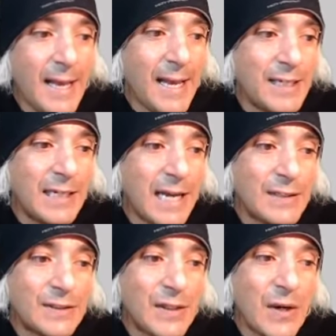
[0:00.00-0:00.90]
and you
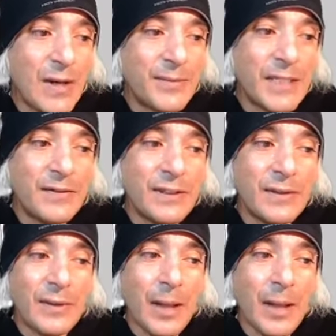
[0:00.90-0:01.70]
guys know I'm giving you,